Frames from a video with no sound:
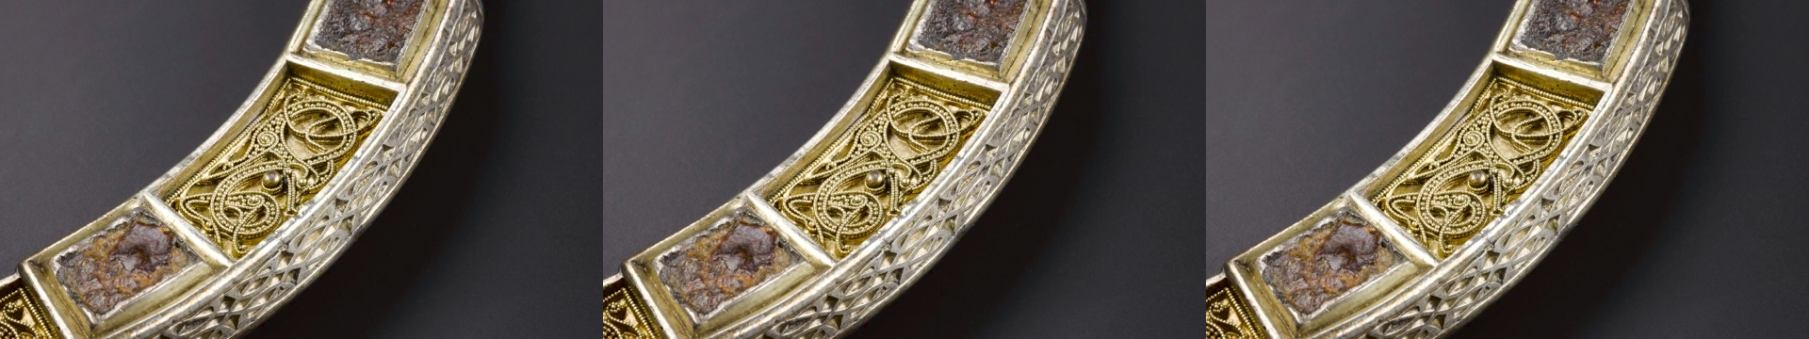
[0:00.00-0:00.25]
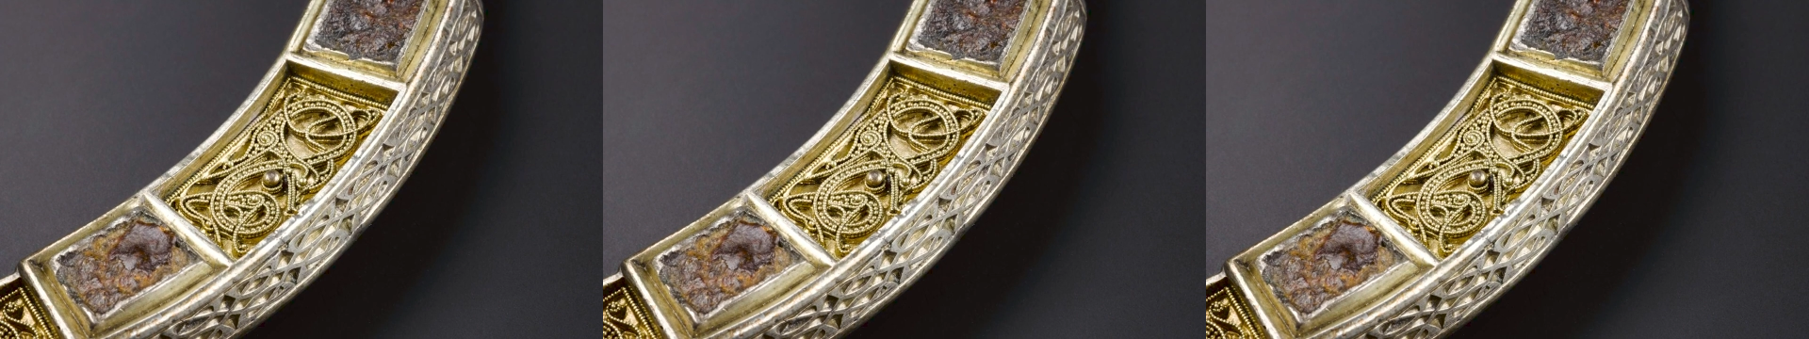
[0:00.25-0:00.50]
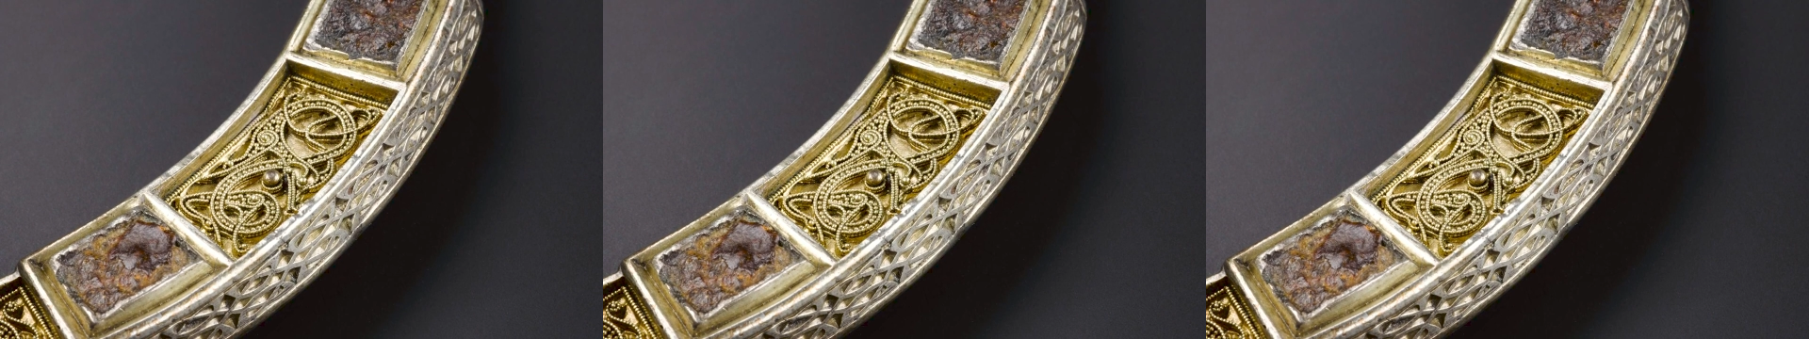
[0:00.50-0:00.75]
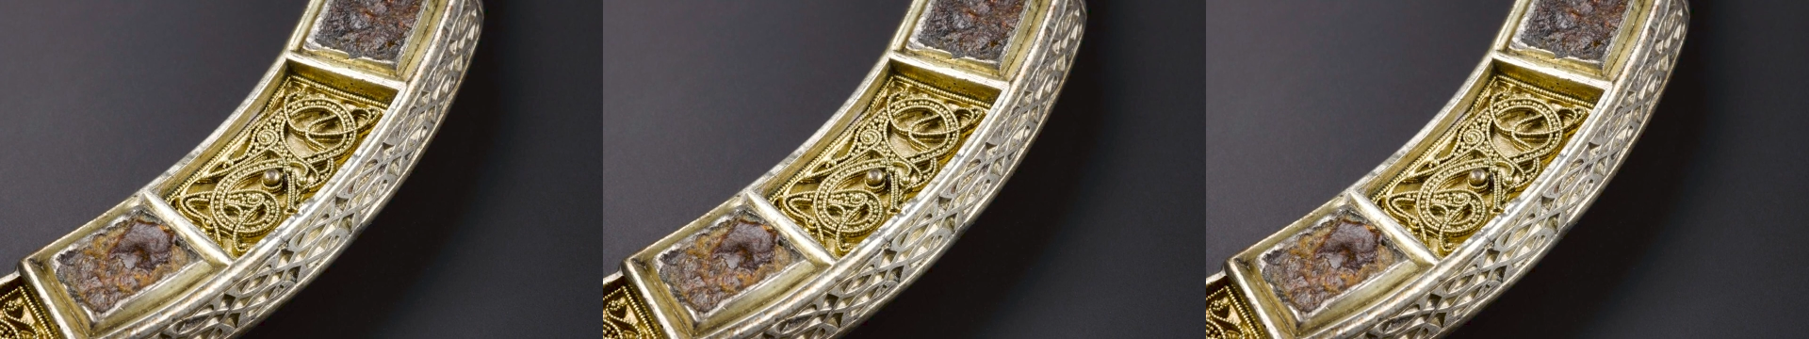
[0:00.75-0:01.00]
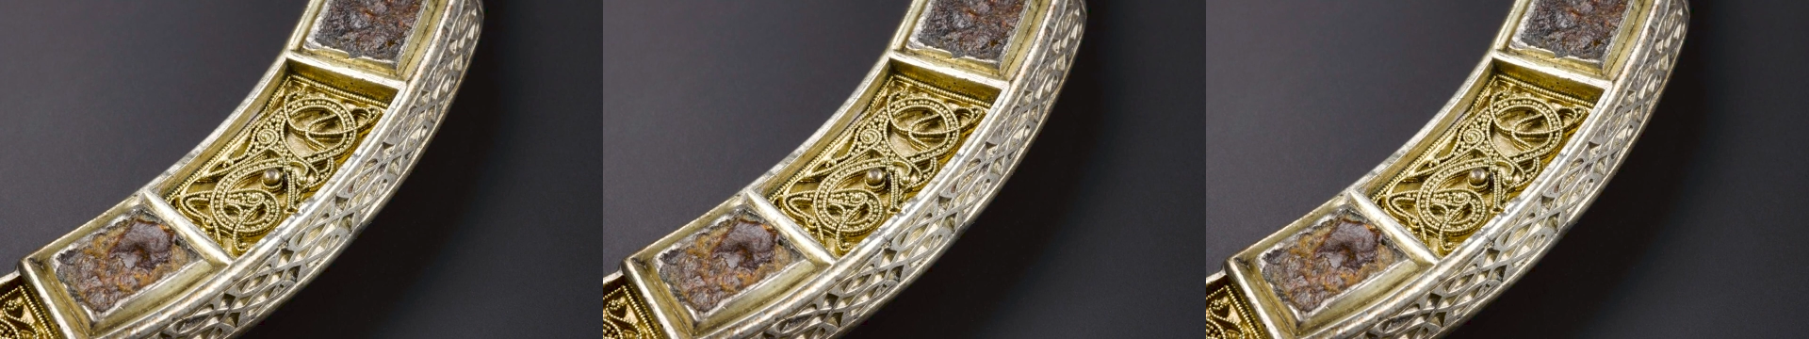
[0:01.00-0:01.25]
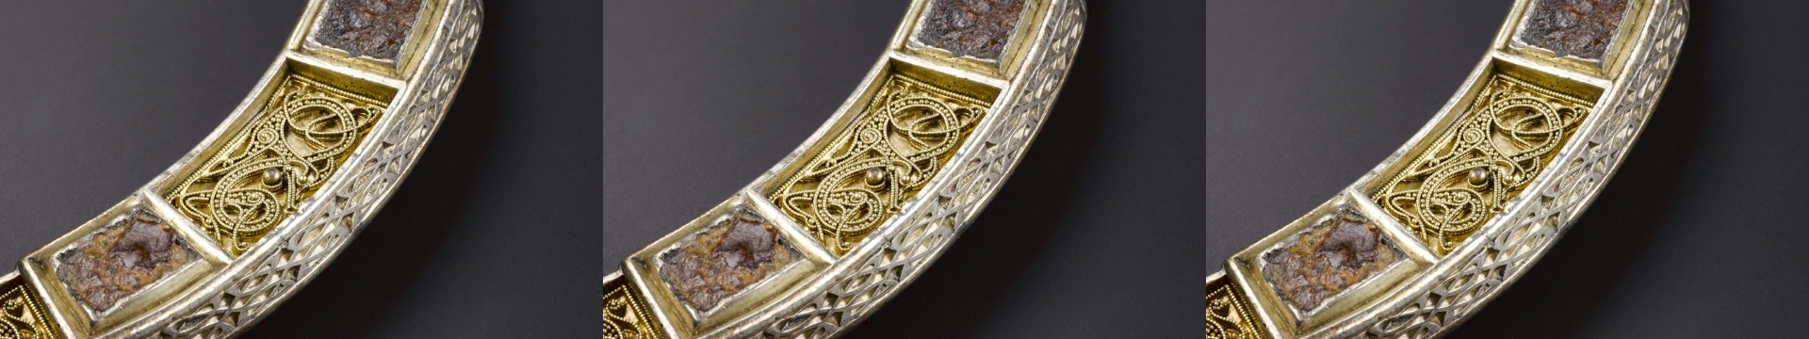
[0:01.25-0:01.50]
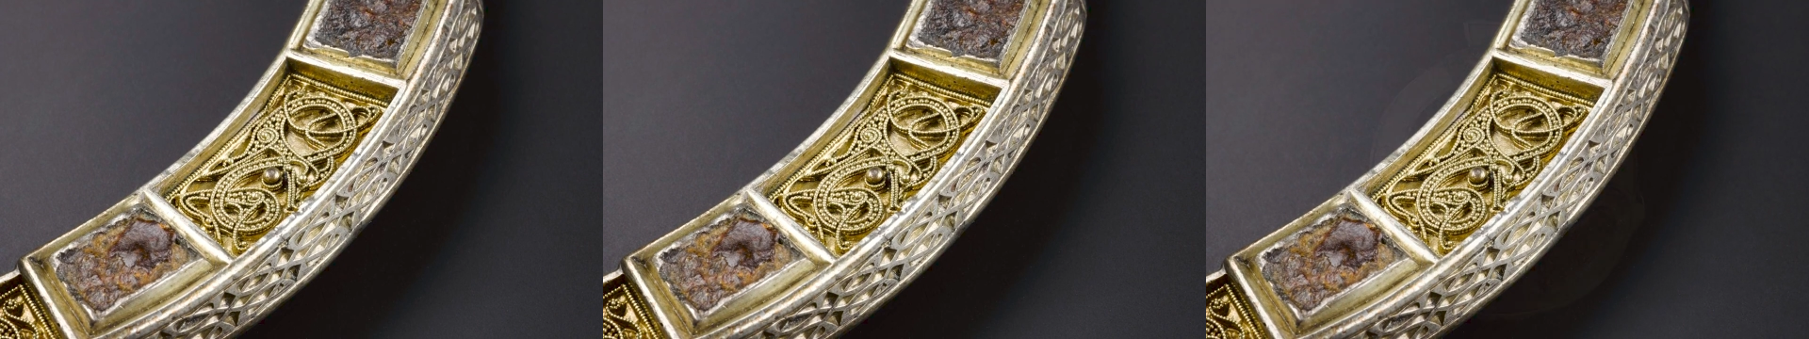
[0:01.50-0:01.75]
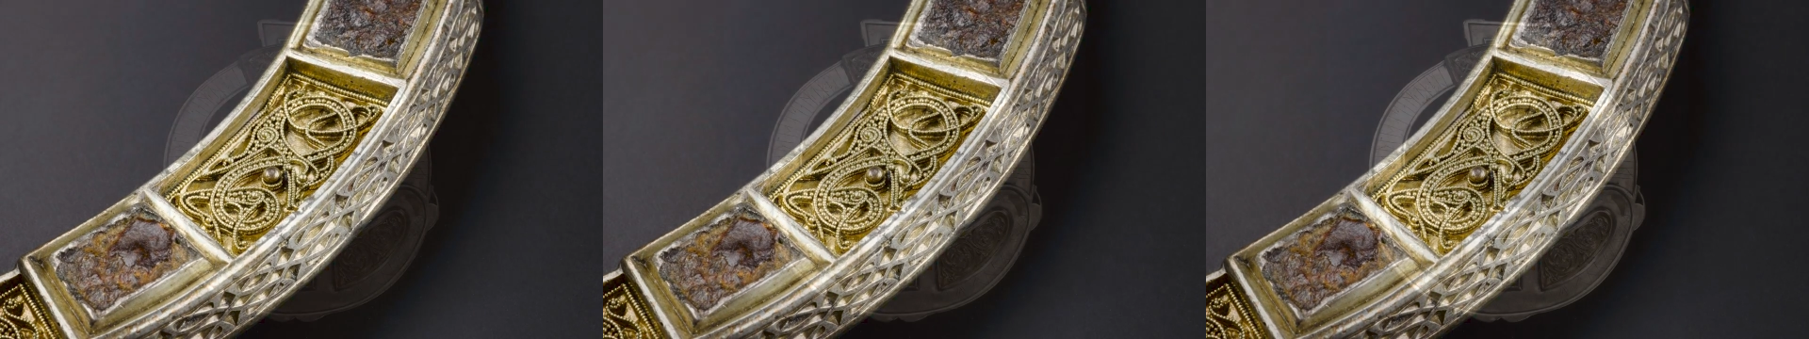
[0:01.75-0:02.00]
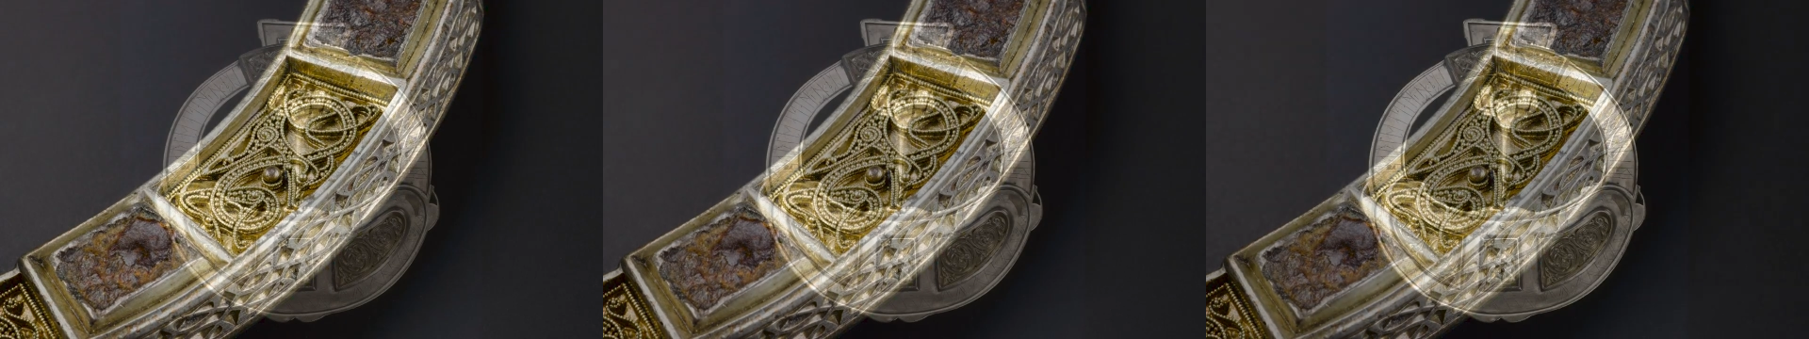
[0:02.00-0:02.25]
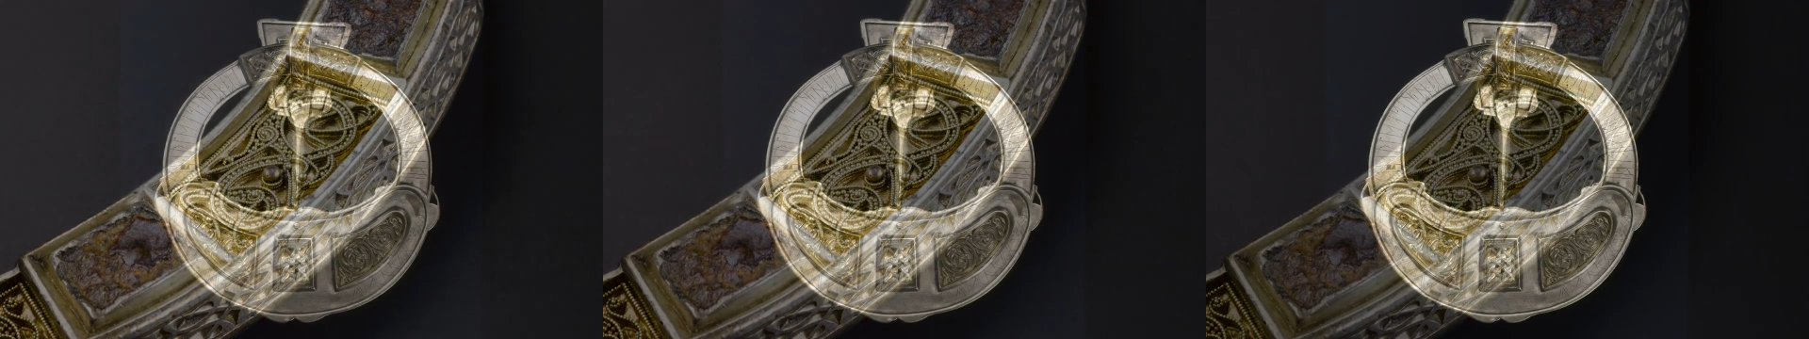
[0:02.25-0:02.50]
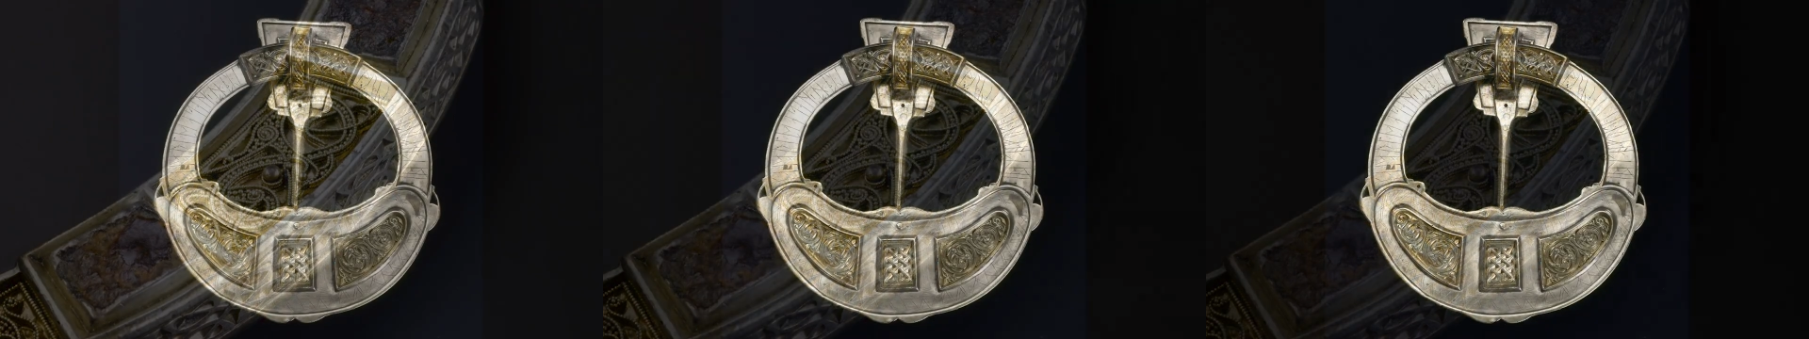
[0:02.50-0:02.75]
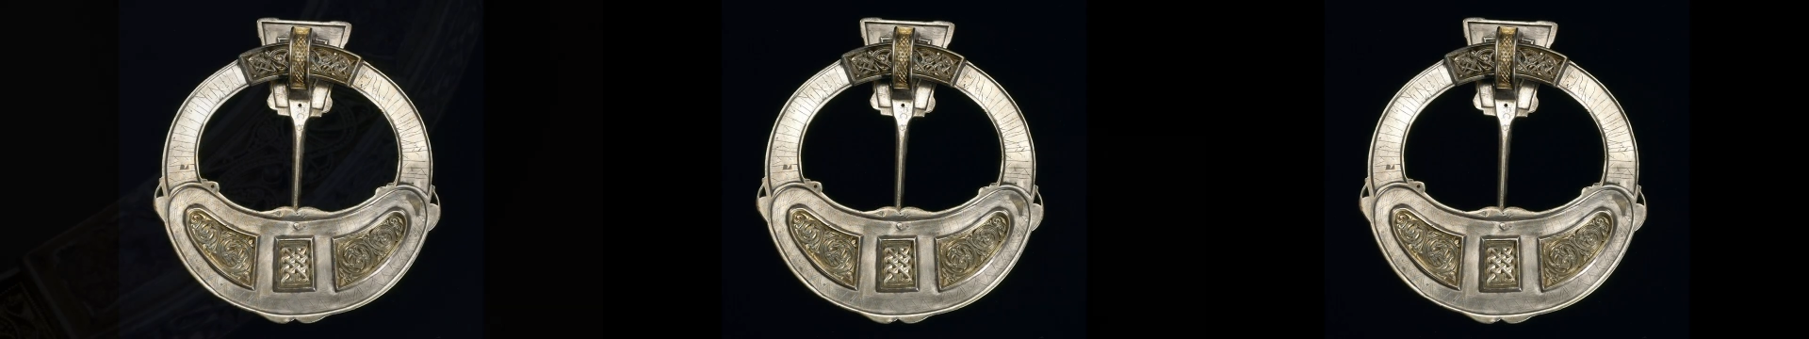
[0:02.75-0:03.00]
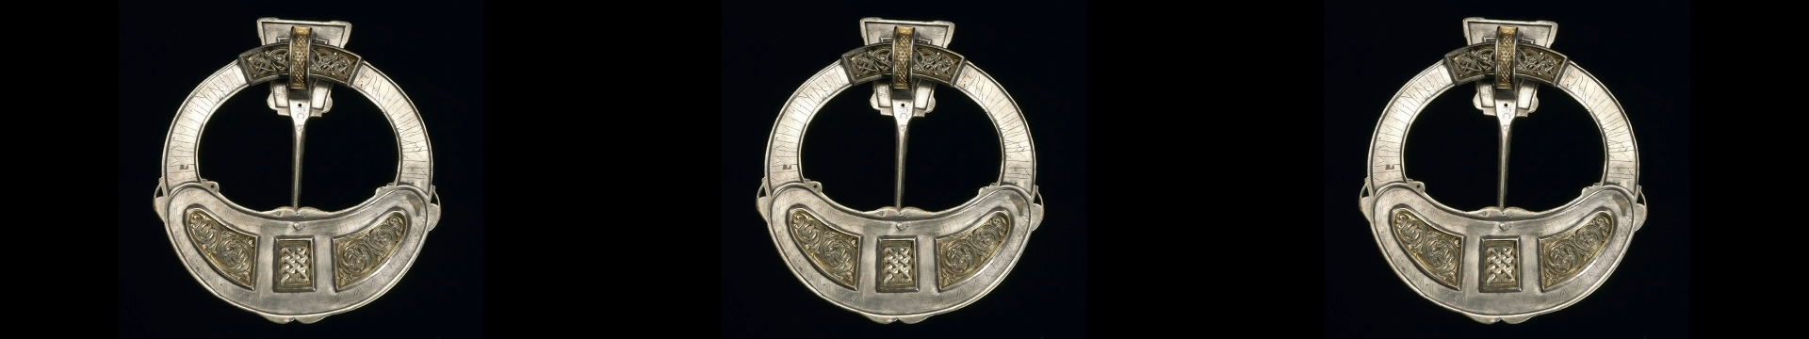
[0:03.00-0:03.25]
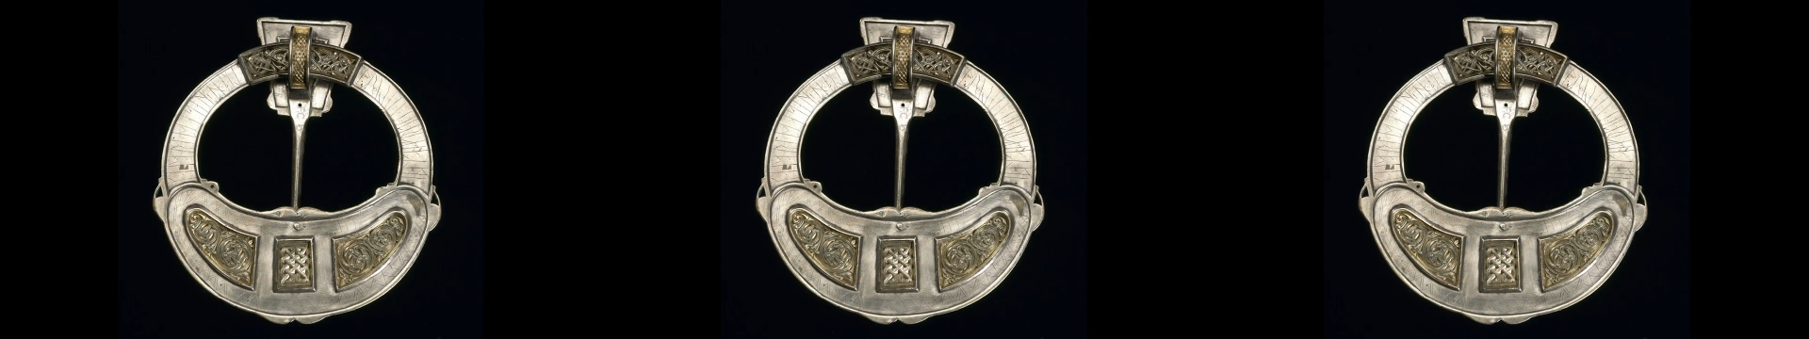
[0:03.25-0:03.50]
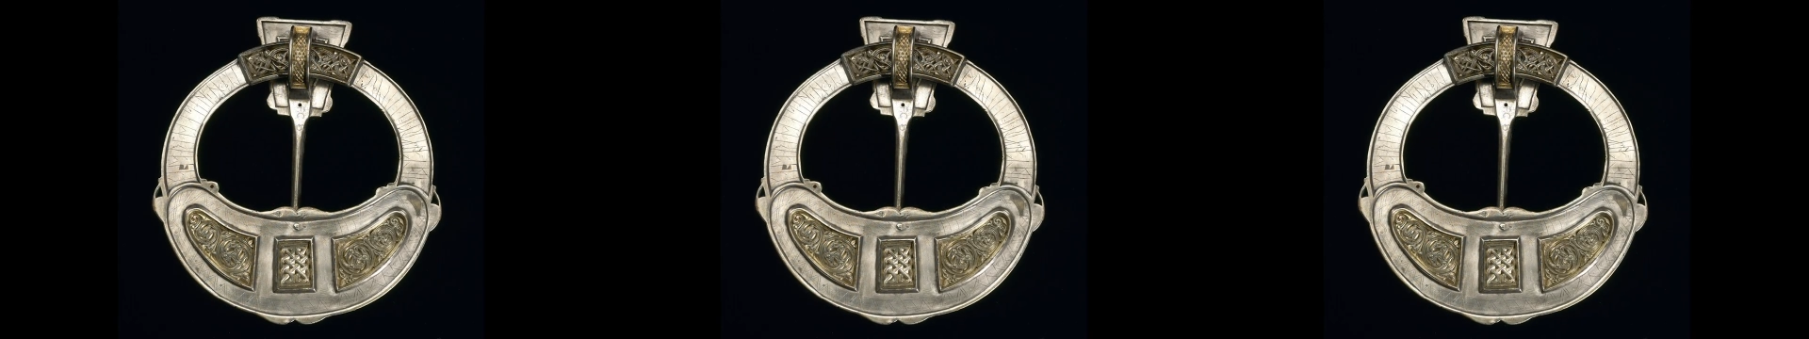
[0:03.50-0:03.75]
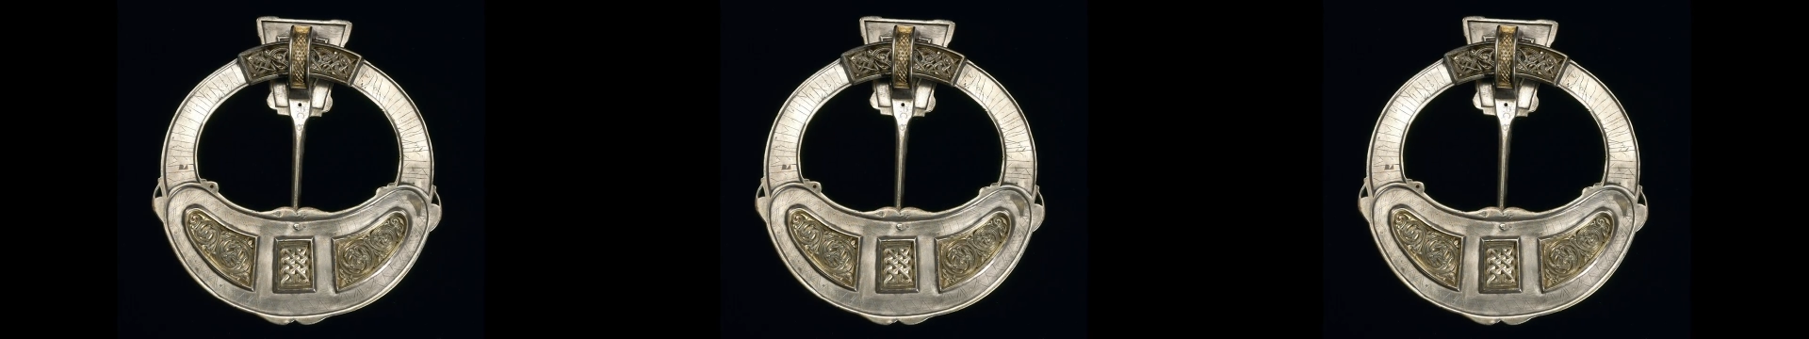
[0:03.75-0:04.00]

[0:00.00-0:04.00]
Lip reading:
(no speaker visible)